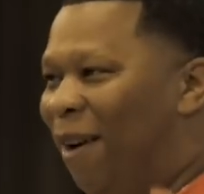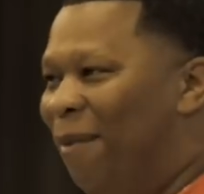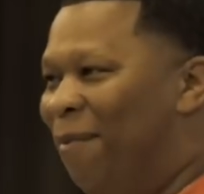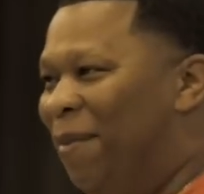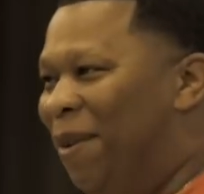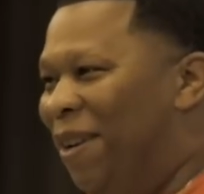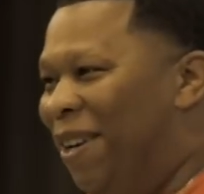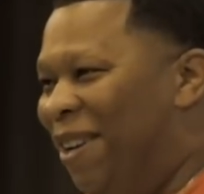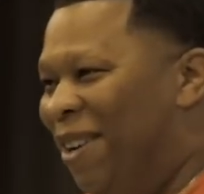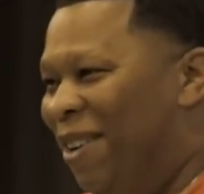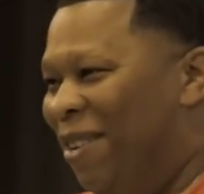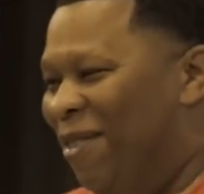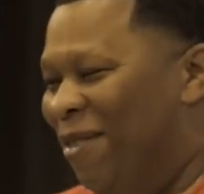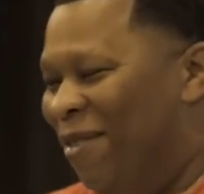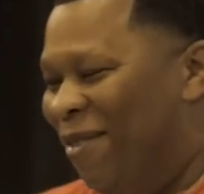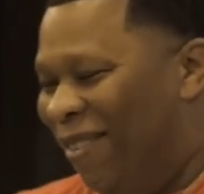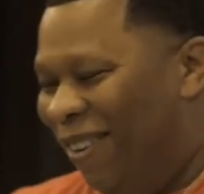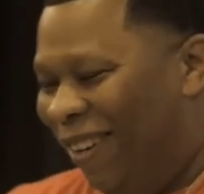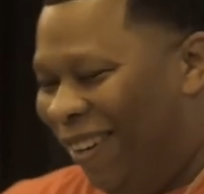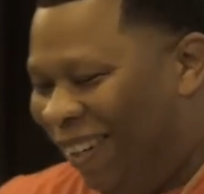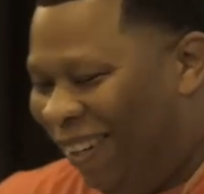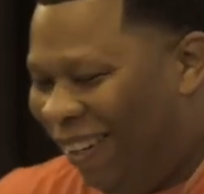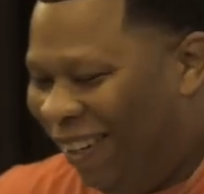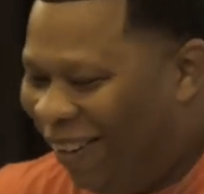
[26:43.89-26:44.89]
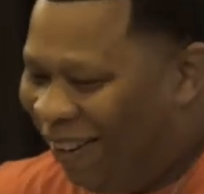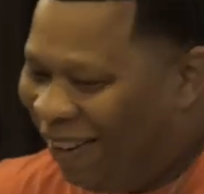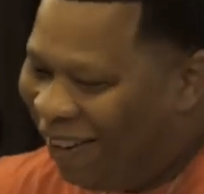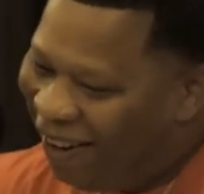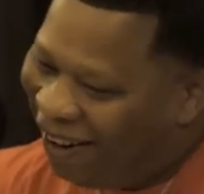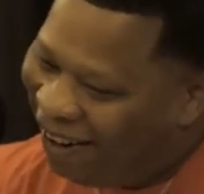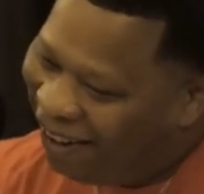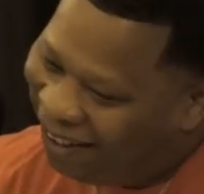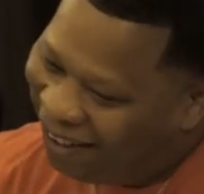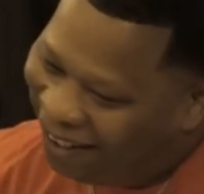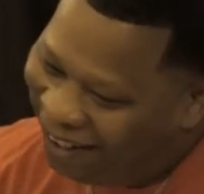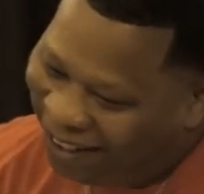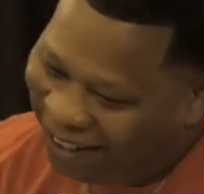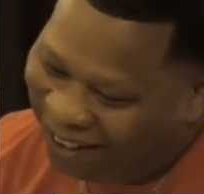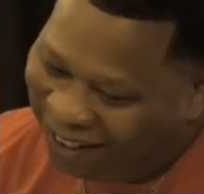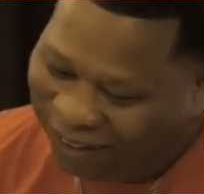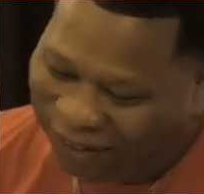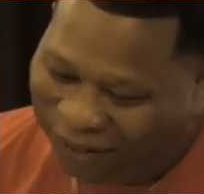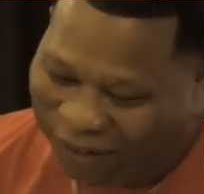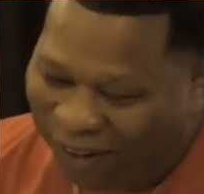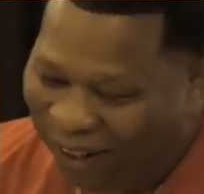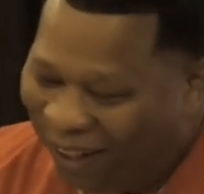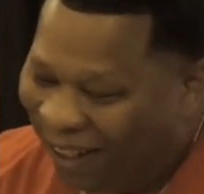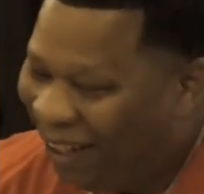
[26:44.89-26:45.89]
I mean, this
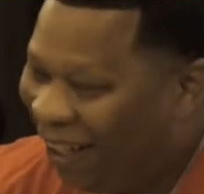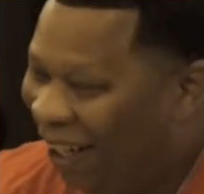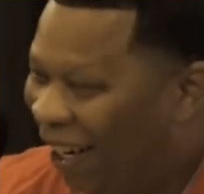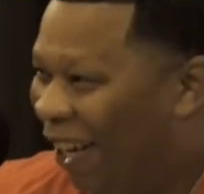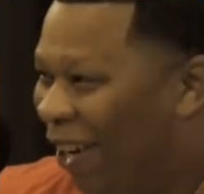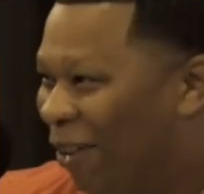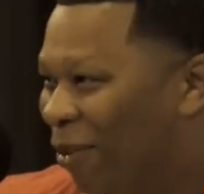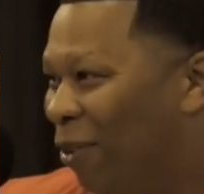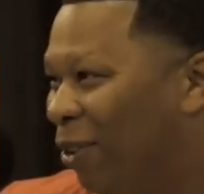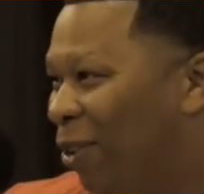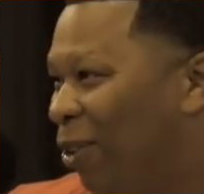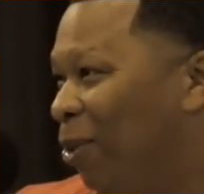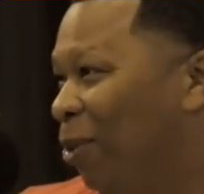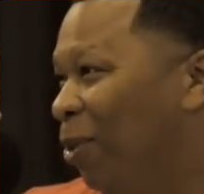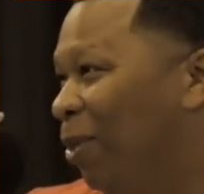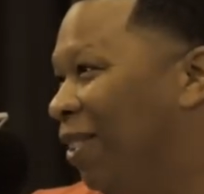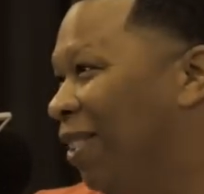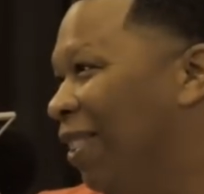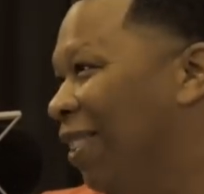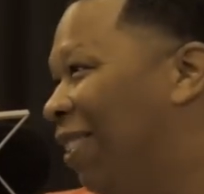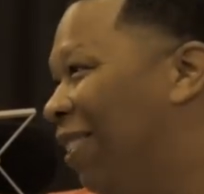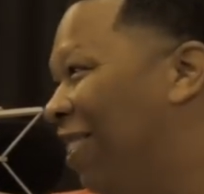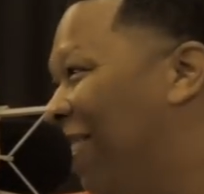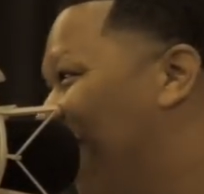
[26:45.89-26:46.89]
funny, like what you just